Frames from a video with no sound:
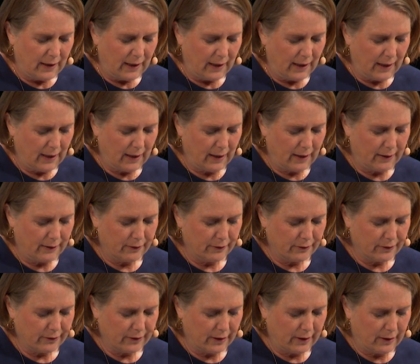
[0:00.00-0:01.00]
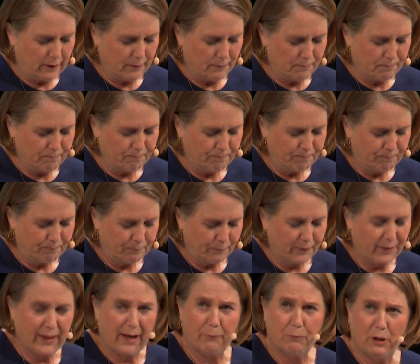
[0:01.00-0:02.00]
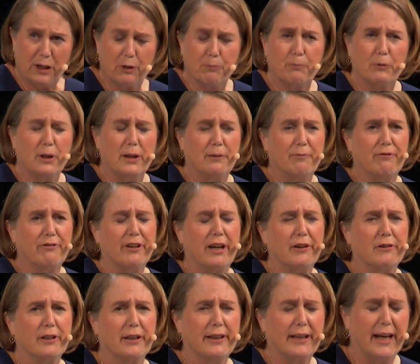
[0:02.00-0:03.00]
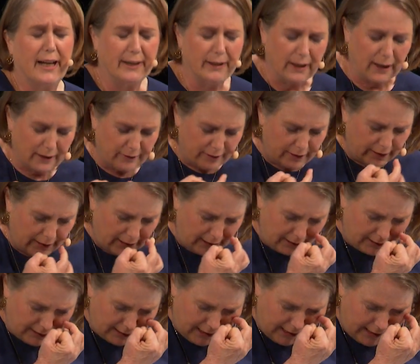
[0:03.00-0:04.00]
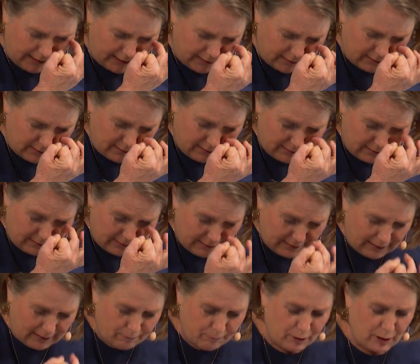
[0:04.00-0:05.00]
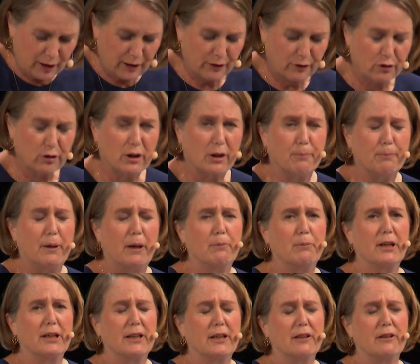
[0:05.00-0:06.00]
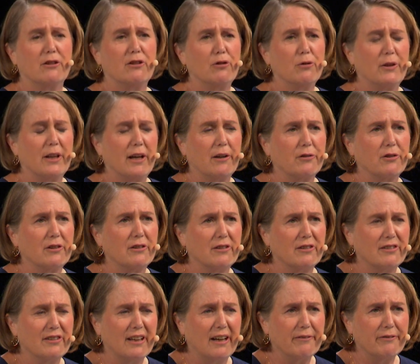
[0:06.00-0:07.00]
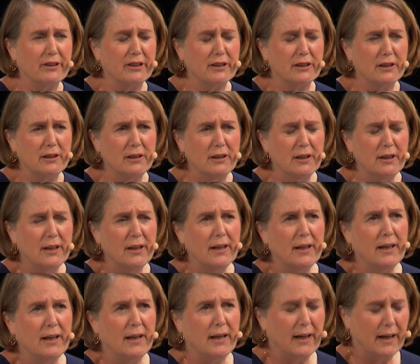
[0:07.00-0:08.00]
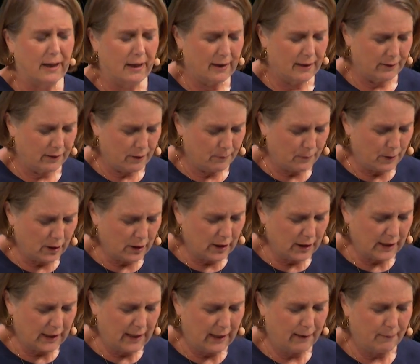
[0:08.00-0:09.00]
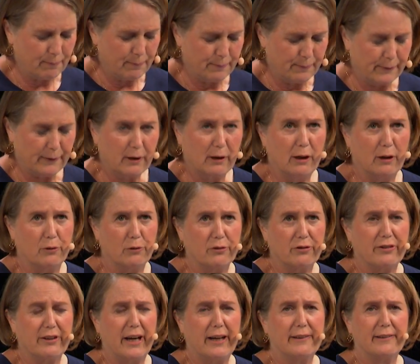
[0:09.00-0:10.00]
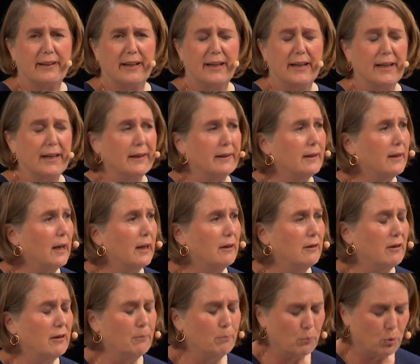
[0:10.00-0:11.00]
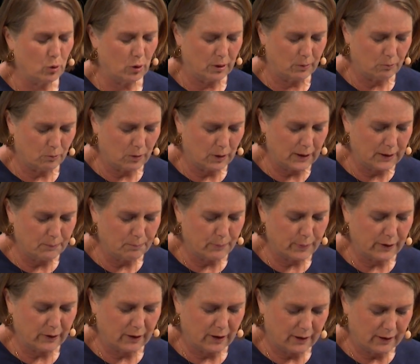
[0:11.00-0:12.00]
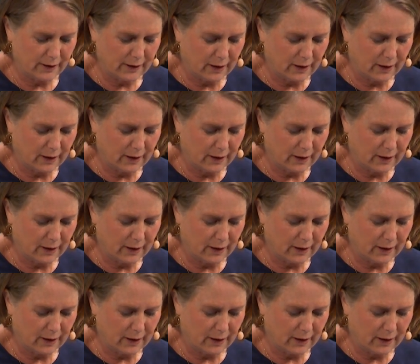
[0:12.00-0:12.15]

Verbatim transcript: and we founded that in 1998, and we took it public in 2007, and the market cap closed that day at $19.1 billion.